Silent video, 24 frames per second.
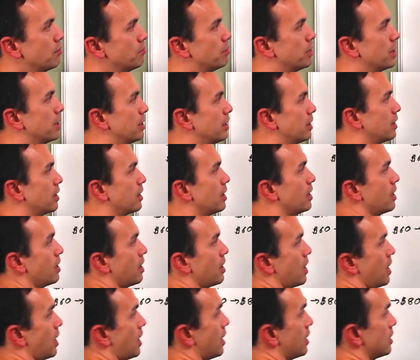But
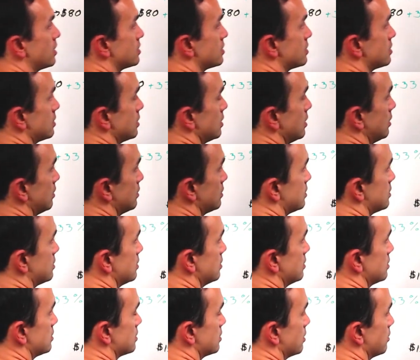
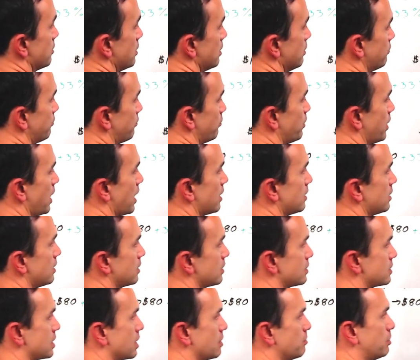so if we had the
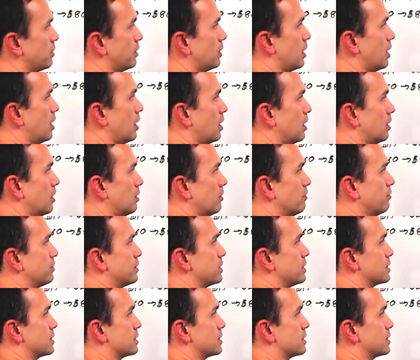example of